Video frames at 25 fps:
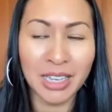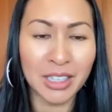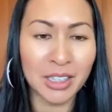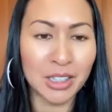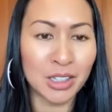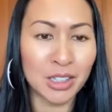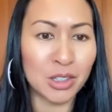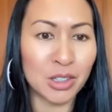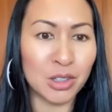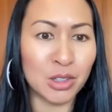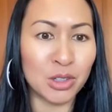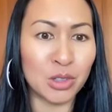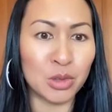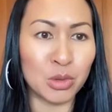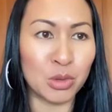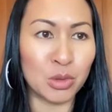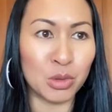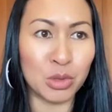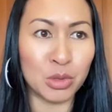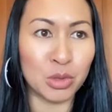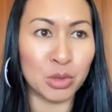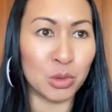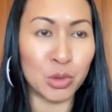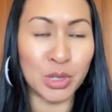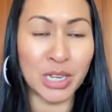like
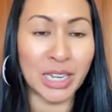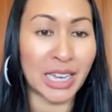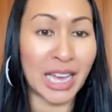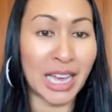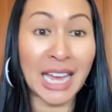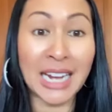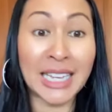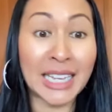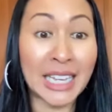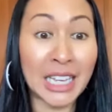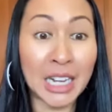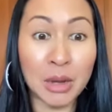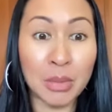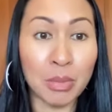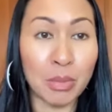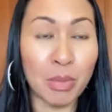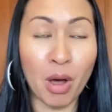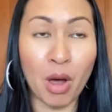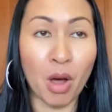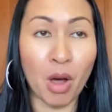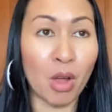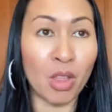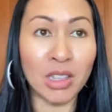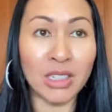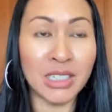you got to get up
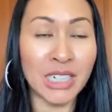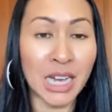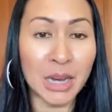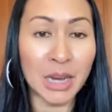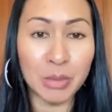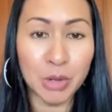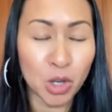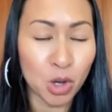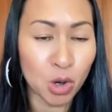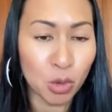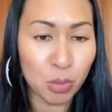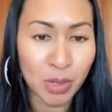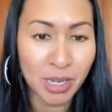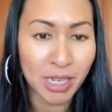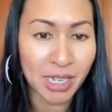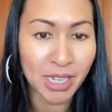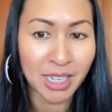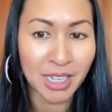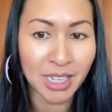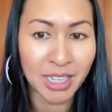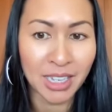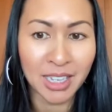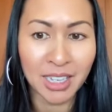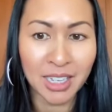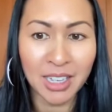all the time to go
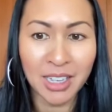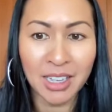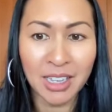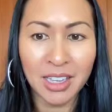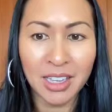pee.